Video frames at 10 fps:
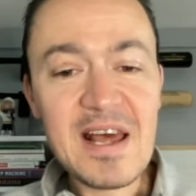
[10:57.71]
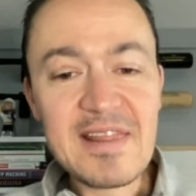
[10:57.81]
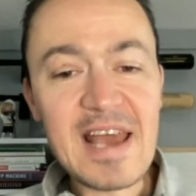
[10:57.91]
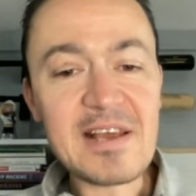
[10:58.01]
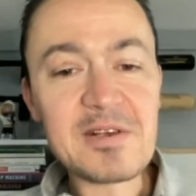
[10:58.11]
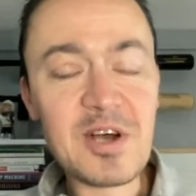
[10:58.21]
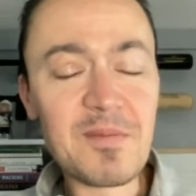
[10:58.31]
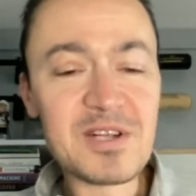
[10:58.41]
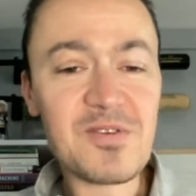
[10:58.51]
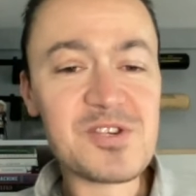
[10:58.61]
Thank you so
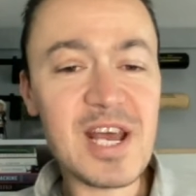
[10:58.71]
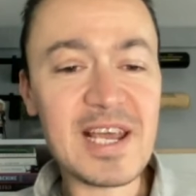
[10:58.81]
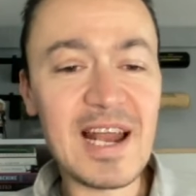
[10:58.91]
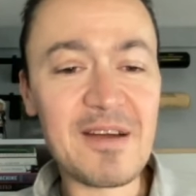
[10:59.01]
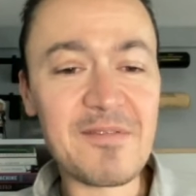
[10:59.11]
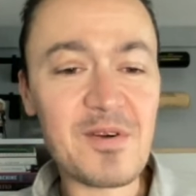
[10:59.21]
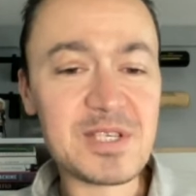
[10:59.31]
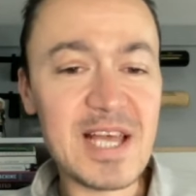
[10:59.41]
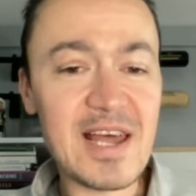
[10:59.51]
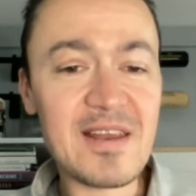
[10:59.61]
much for checking out
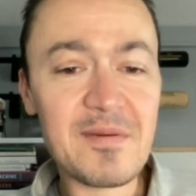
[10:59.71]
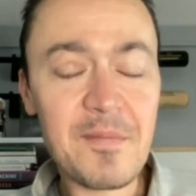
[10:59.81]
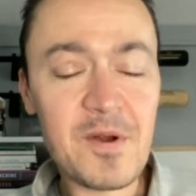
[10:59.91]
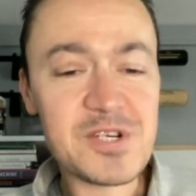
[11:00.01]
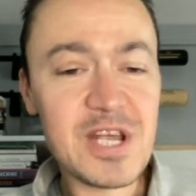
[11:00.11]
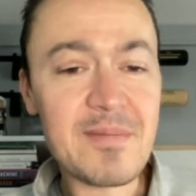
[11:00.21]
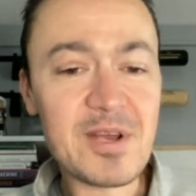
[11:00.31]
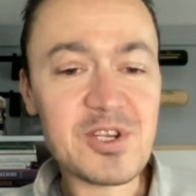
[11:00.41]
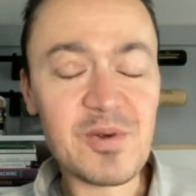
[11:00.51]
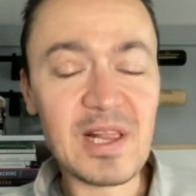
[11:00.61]
First 10. Appreciate it.
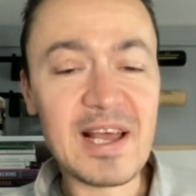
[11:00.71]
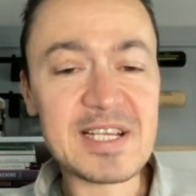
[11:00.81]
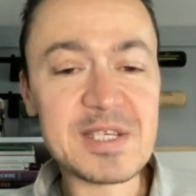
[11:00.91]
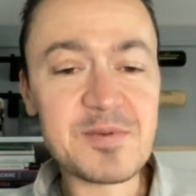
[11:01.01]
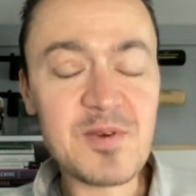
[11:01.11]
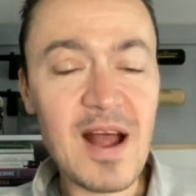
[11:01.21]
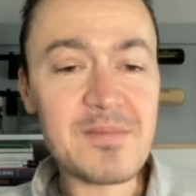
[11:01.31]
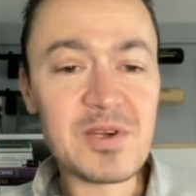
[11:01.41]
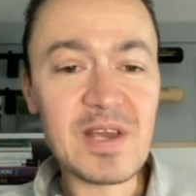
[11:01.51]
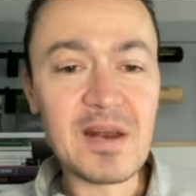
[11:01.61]
Make sure you like and subscribe.
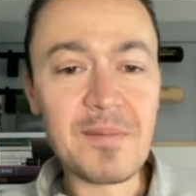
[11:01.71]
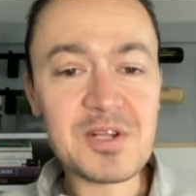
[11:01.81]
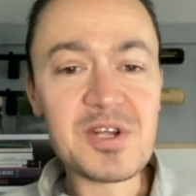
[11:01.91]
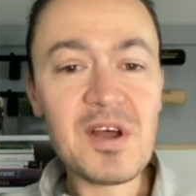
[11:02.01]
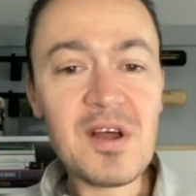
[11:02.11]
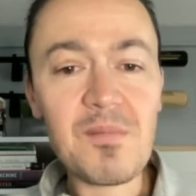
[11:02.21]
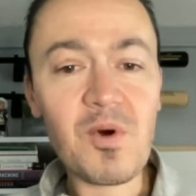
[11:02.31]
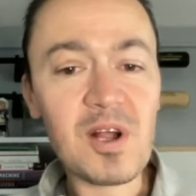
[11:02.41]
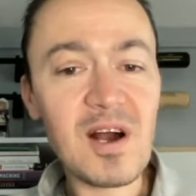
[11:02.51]
You can get a bunch more